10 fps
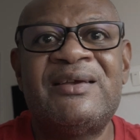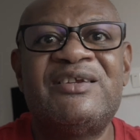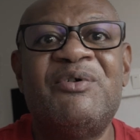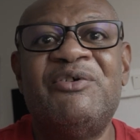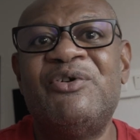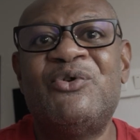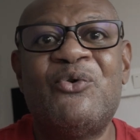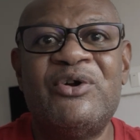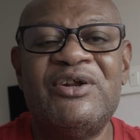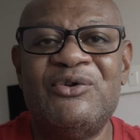So when you're
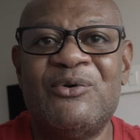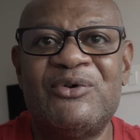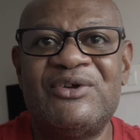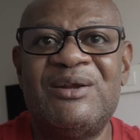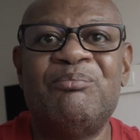recording, you also can